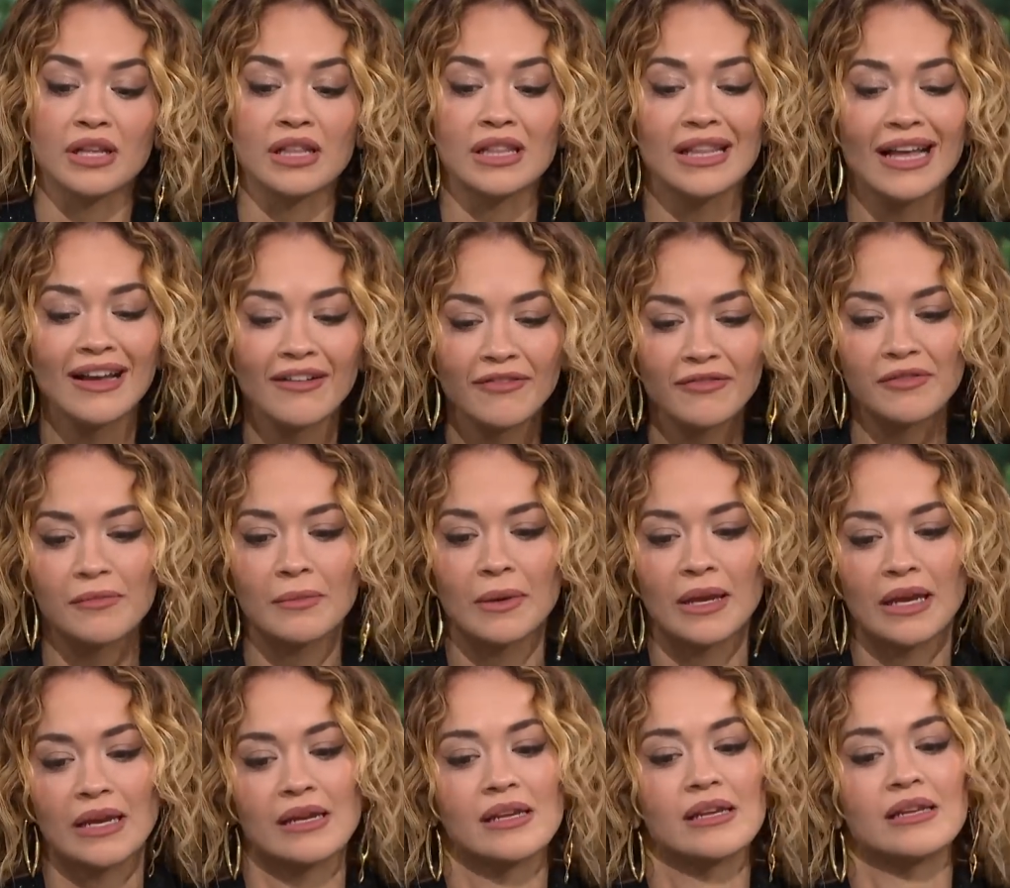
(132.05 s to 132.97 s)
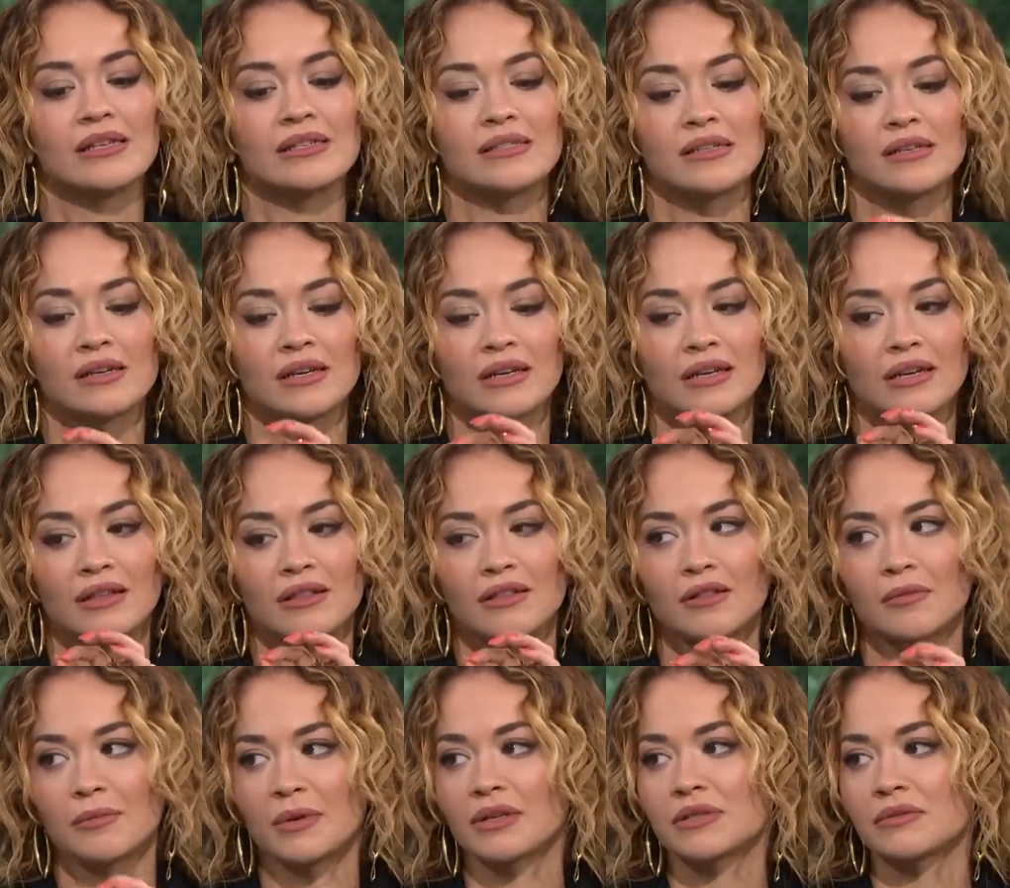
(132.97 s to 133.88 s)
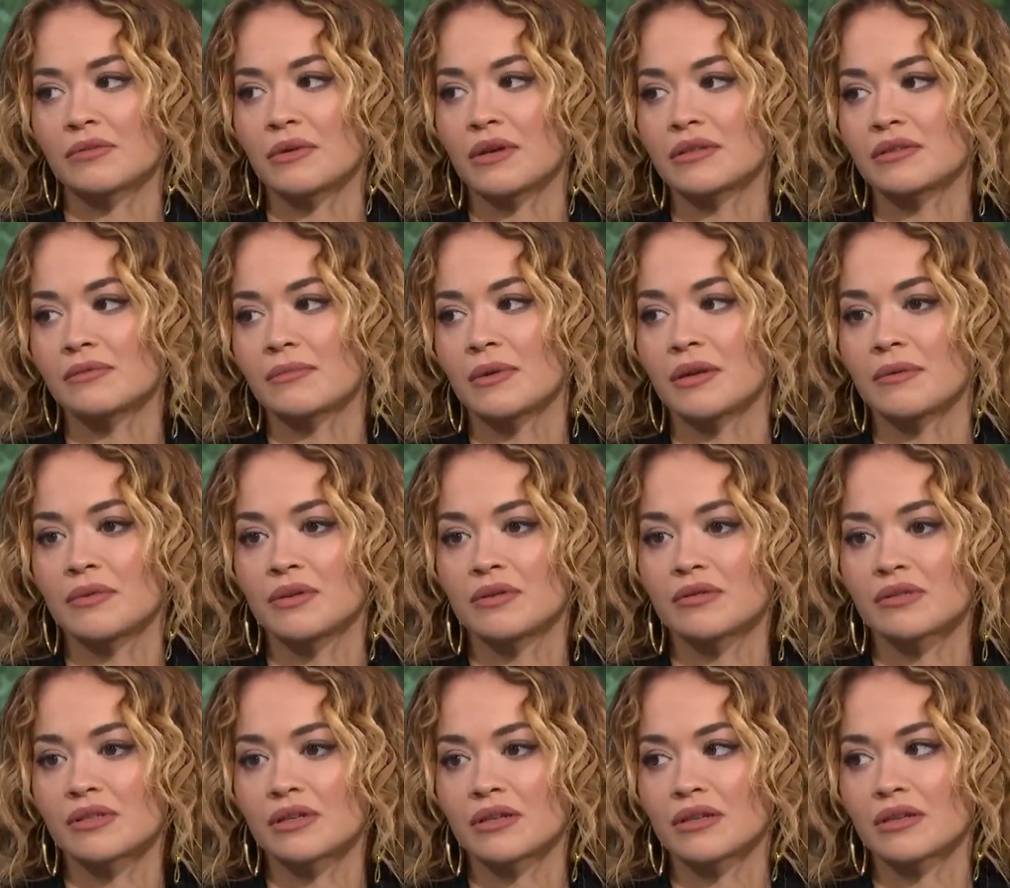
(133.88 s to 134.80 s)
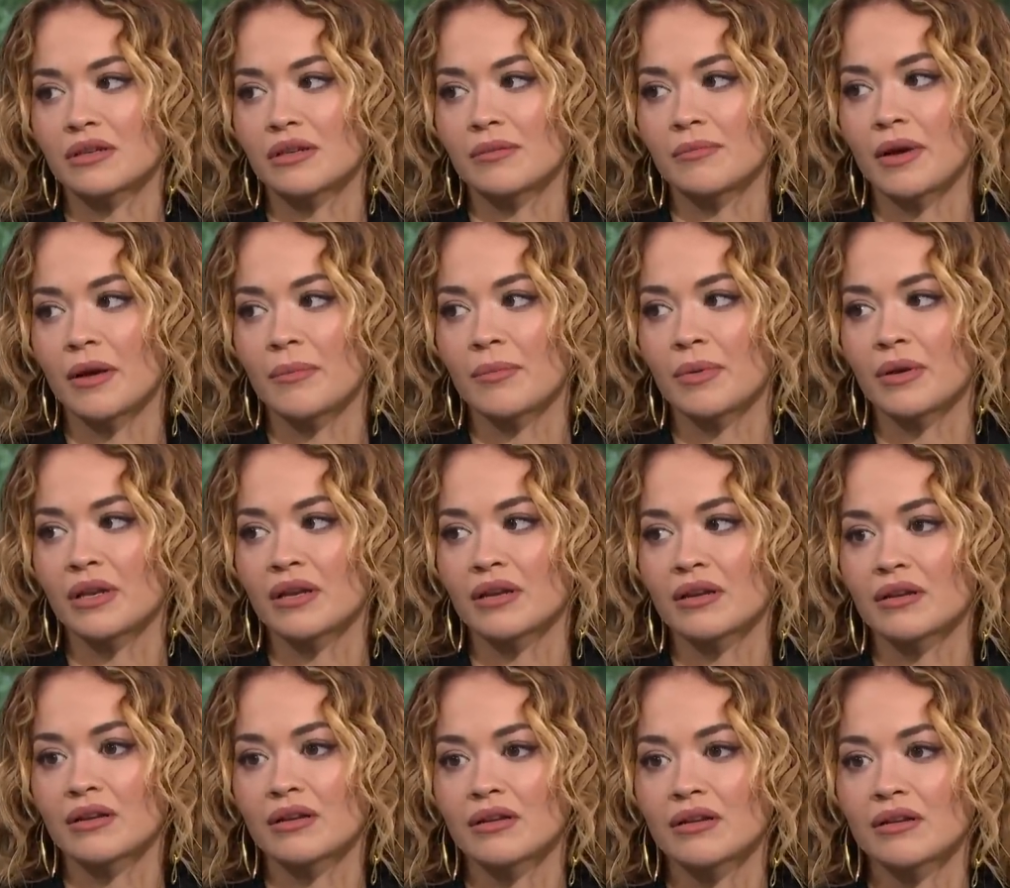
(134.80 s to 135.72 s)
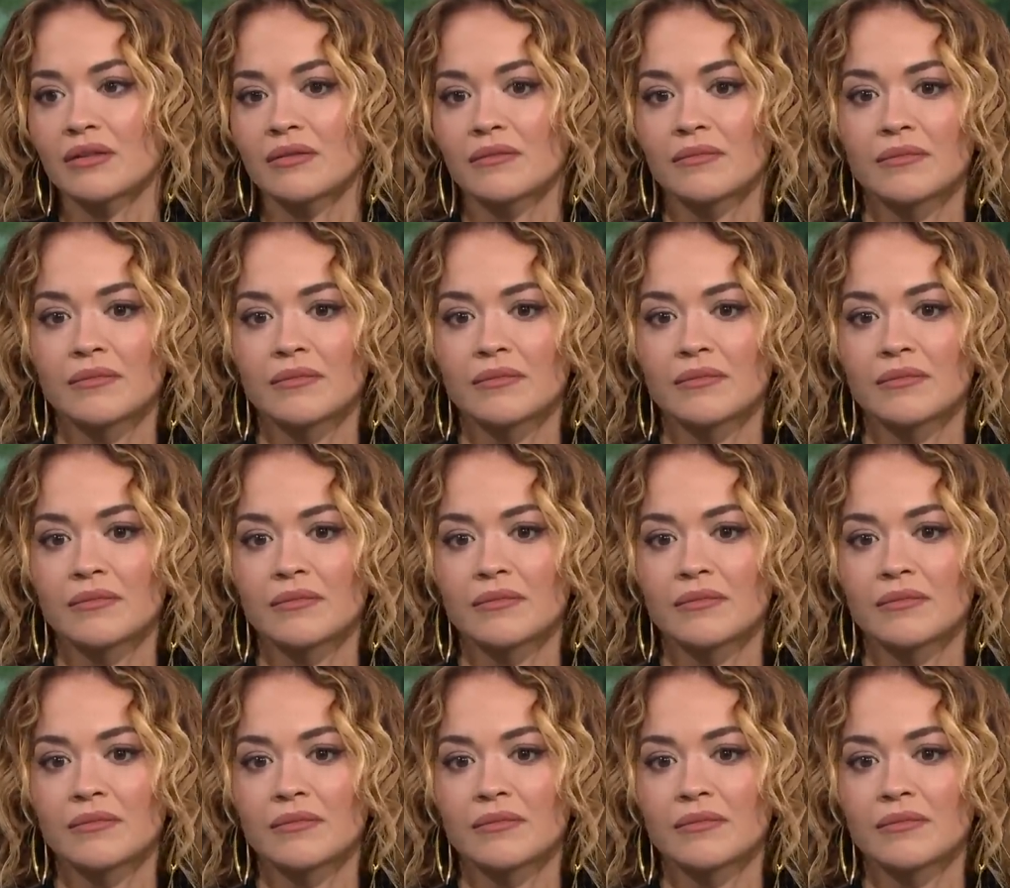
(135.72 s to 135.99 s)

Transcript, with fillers: And that for me is like the best way to make music, in my opinion. All your